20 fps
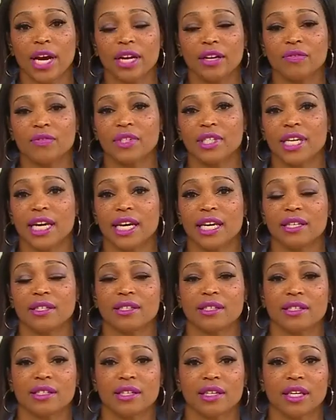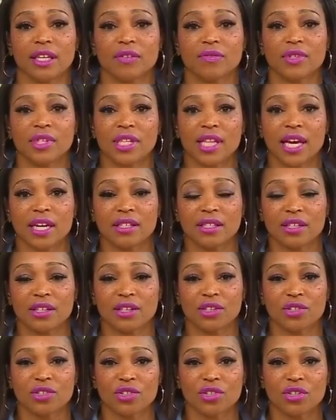what kind of taste does it give to that
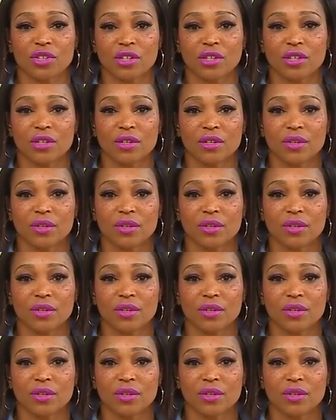dish?